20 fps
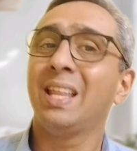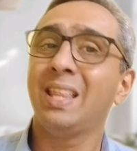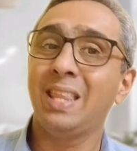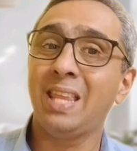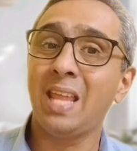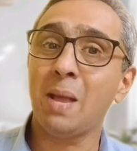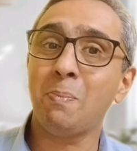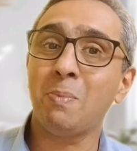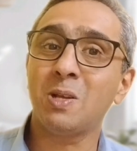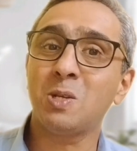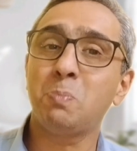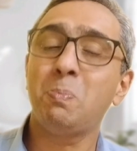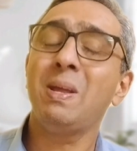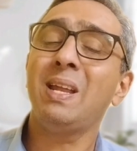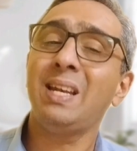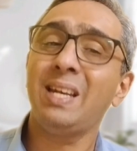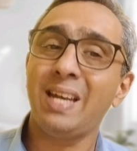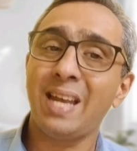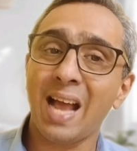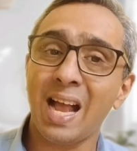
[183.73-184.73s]
There must
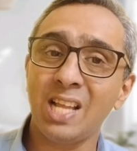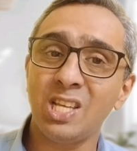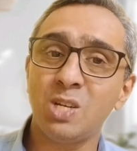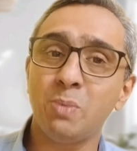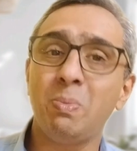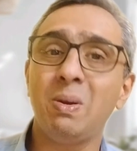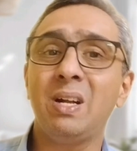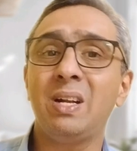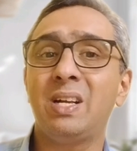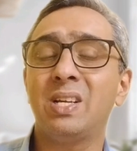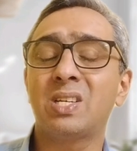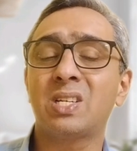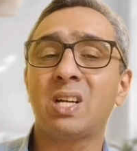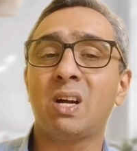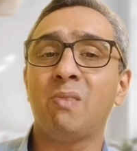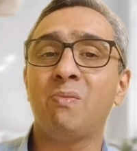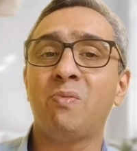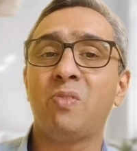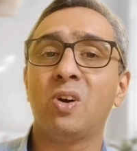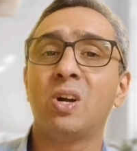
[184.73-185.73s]
be tangible
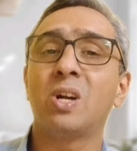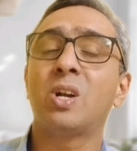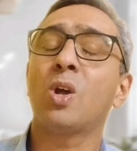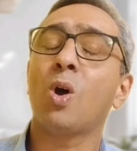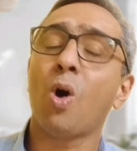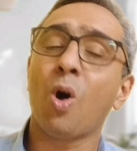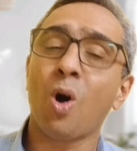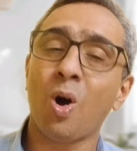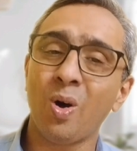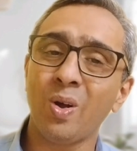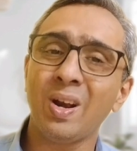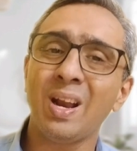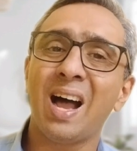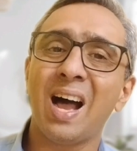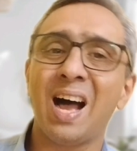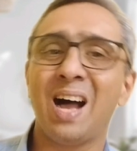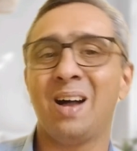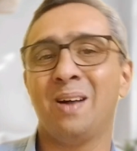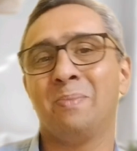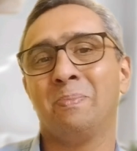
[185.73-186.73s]
discomfort or
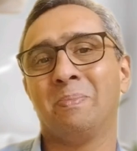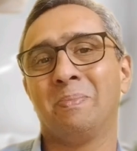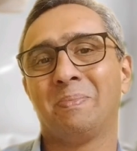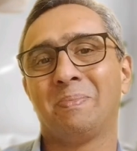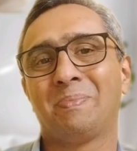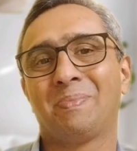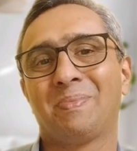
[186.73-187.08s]
harm.